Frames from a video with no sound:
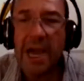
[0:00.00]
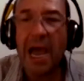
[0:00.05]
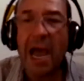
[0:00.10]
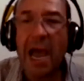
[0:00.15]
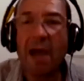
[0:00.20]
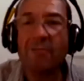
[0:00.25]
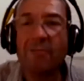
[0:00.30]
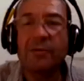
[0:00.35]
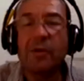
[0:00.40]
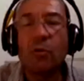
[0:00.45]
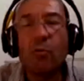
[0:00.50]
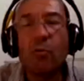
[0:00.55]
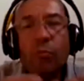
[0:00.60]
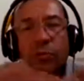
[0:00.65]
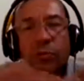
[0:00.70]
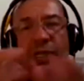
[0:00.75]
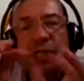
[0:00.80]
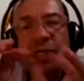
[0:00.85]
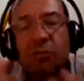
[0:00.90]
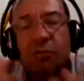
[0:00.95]
I have
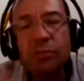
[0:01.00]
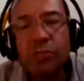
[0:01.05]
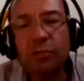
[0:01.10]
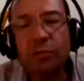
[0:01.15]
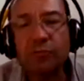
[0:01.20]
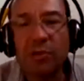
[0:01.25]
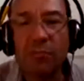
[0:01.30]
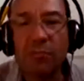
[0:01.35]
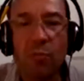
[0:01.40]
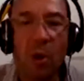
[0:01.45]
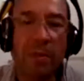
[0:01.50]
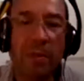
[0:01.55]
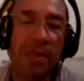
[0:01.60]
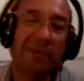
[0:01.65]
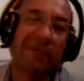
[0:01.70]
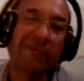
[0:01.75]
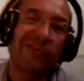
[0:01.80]
this conceptual model